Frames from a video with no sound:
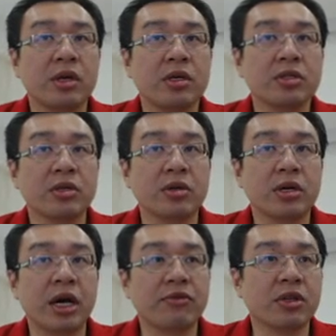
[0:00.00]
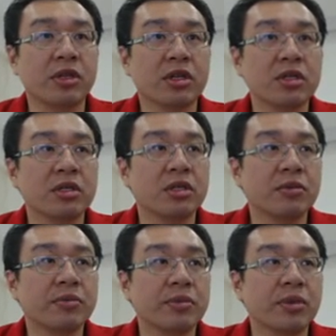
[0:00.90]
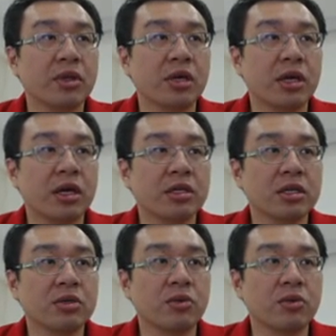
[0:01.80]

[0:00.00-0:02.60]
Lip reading: So after this, a6